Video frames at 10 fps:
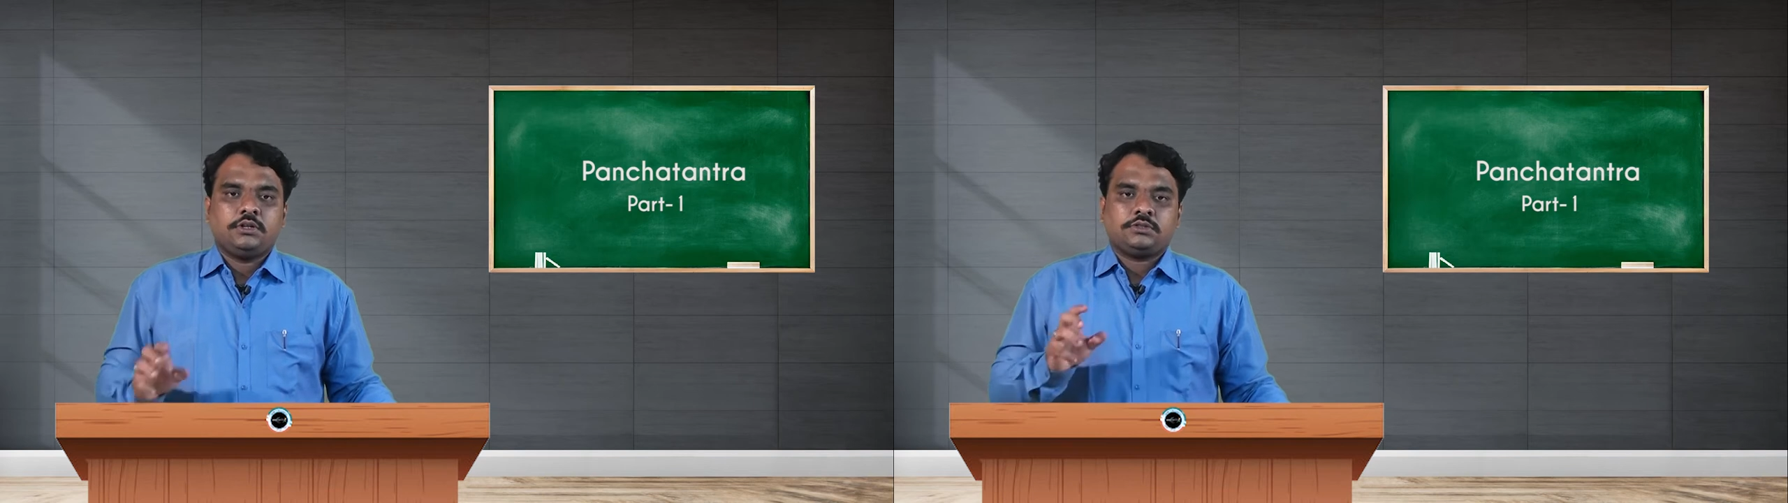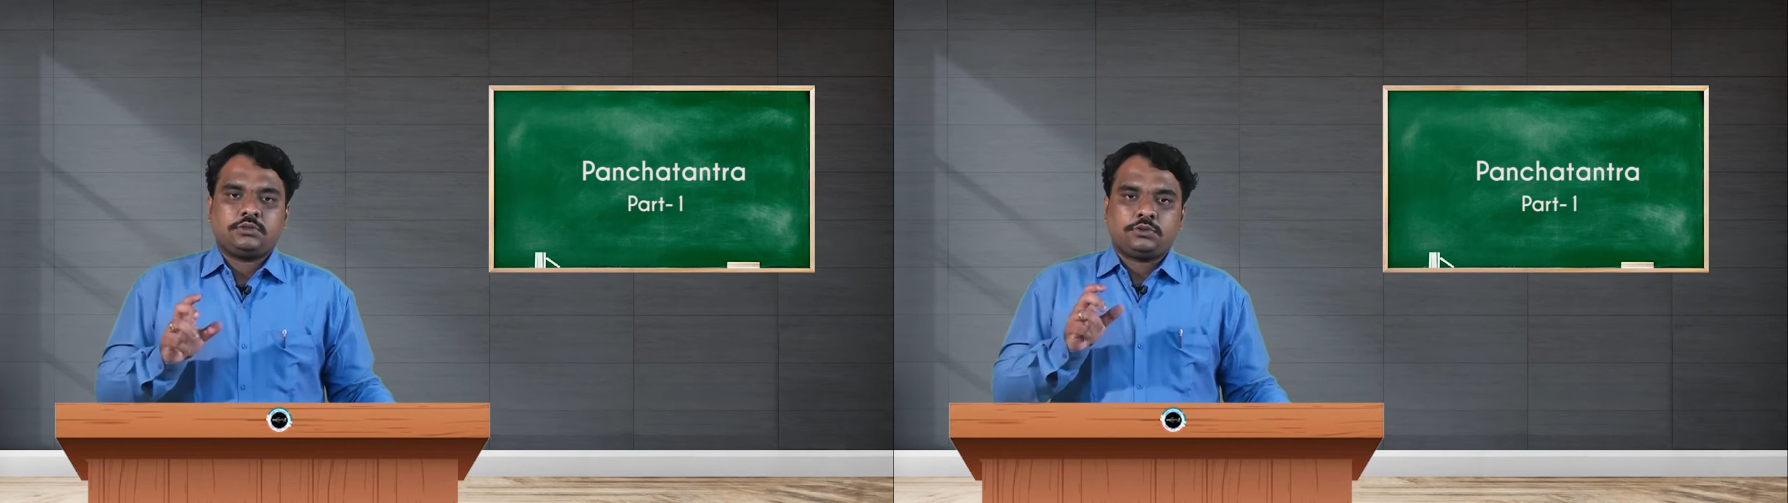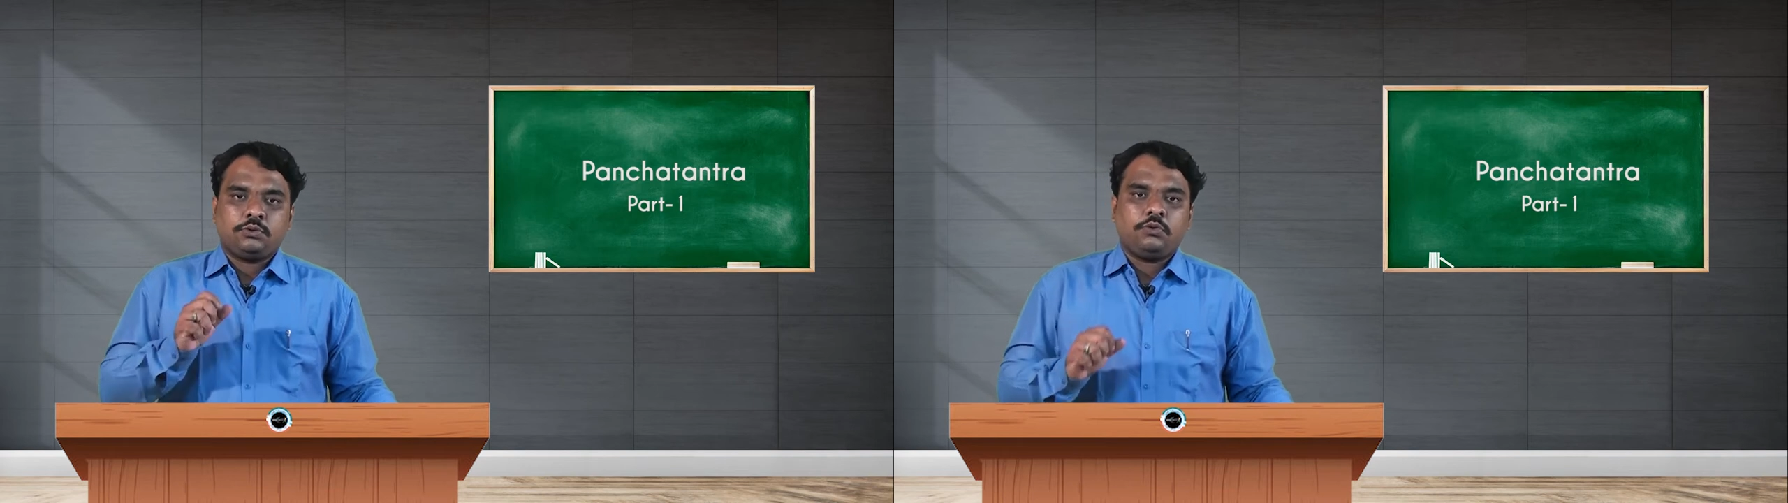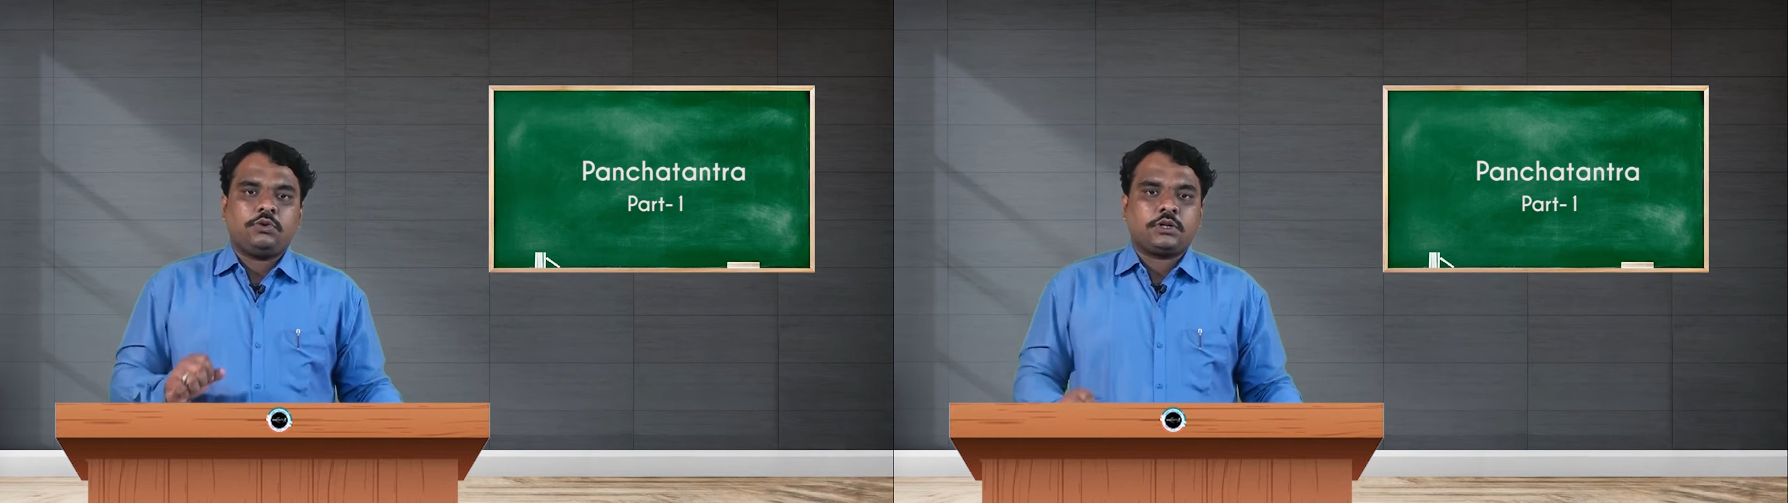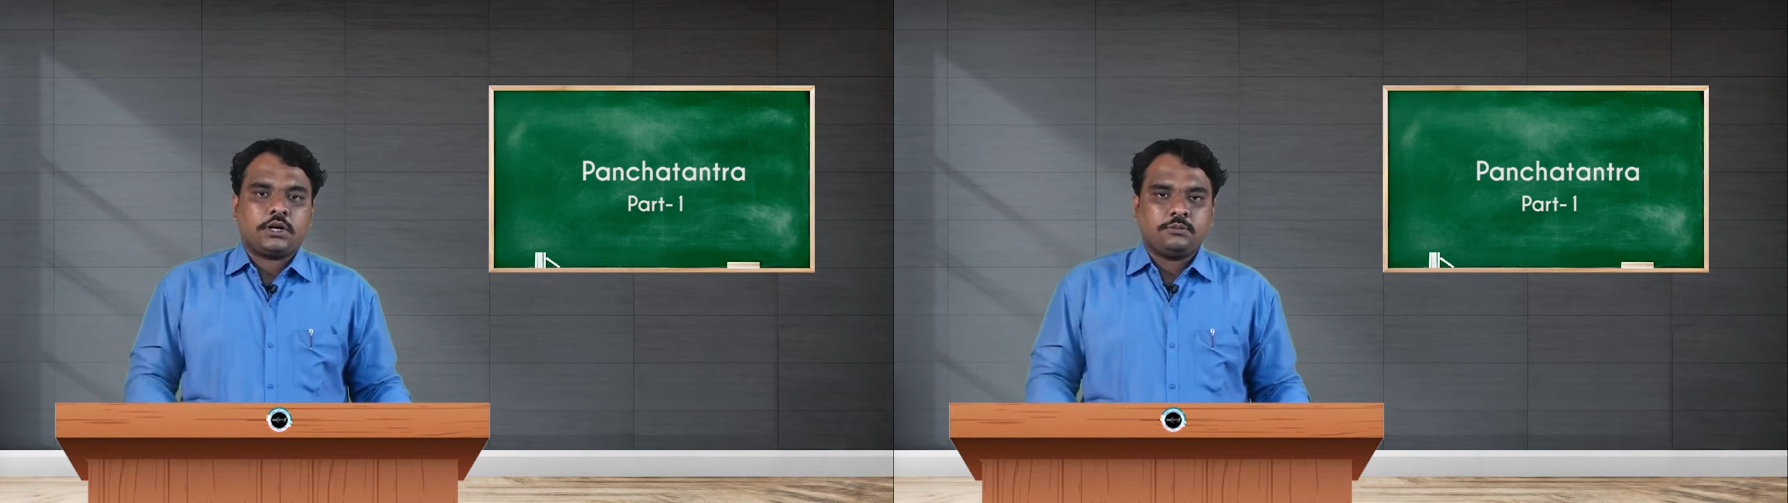So to
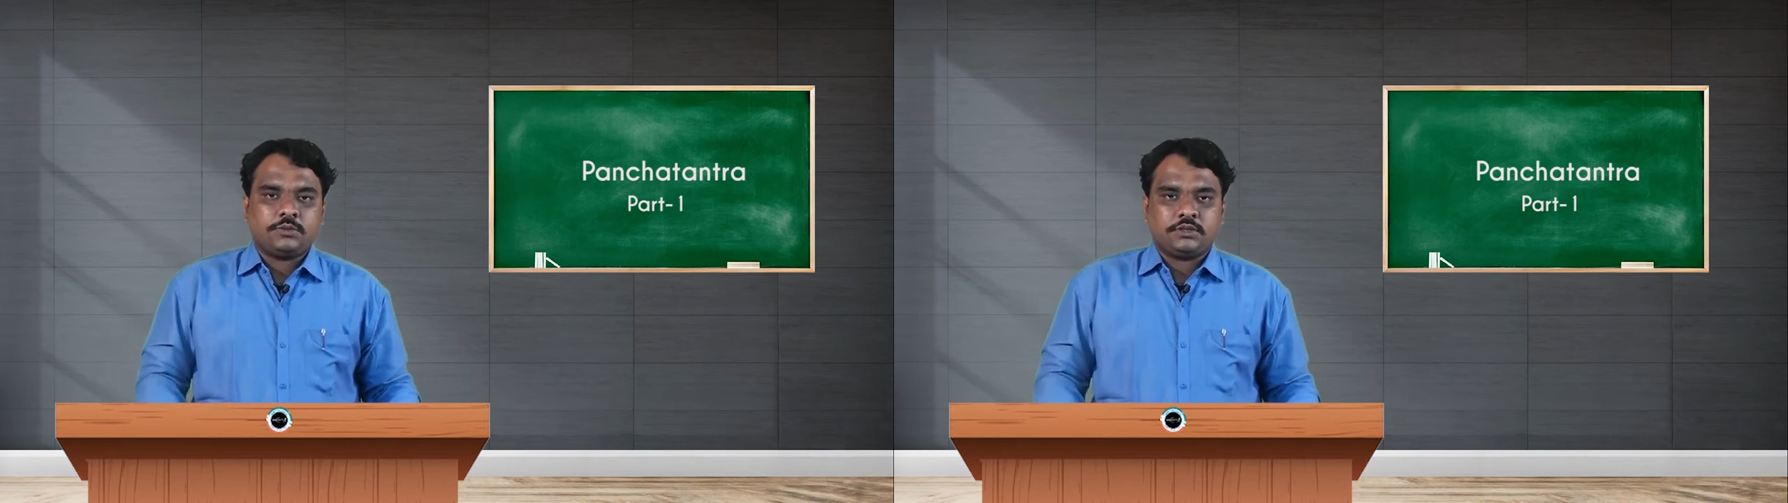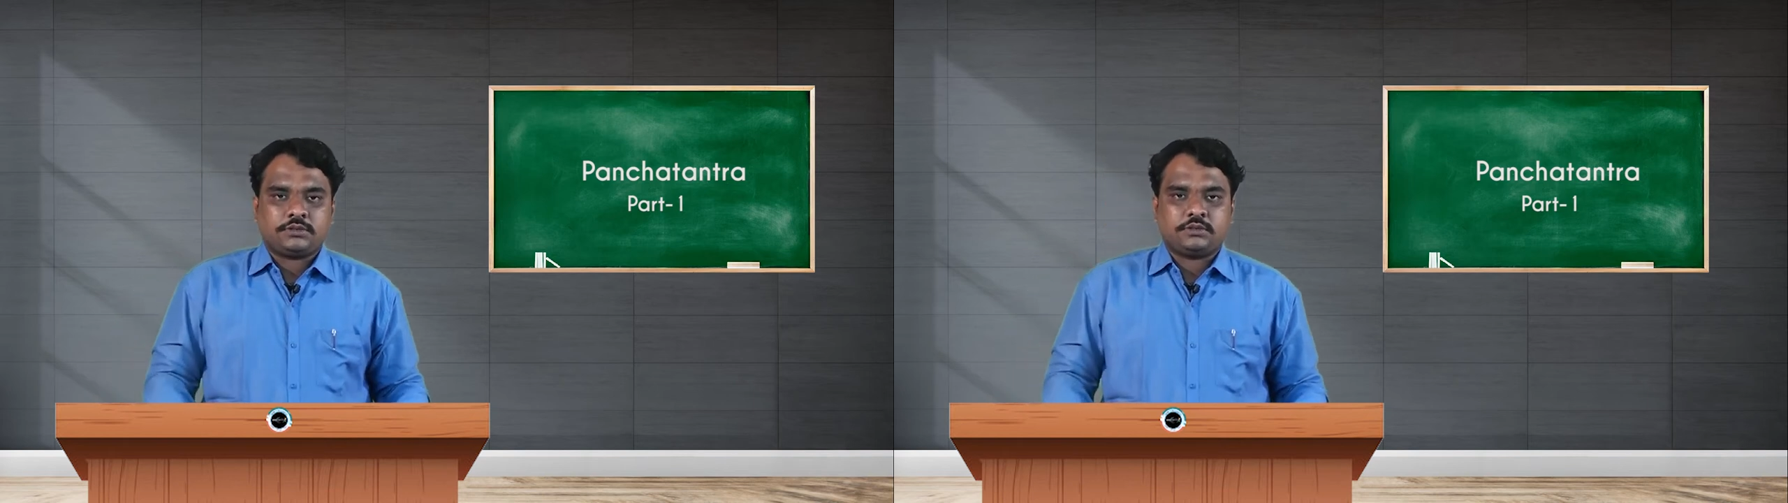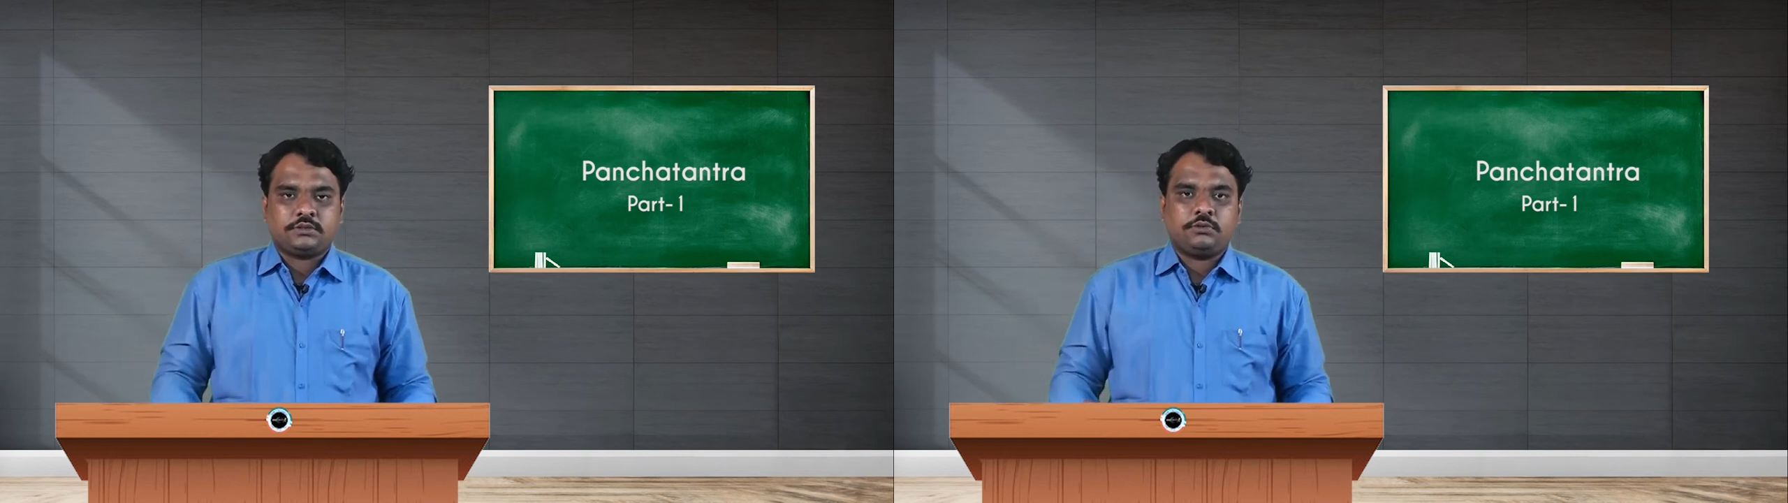overcome this,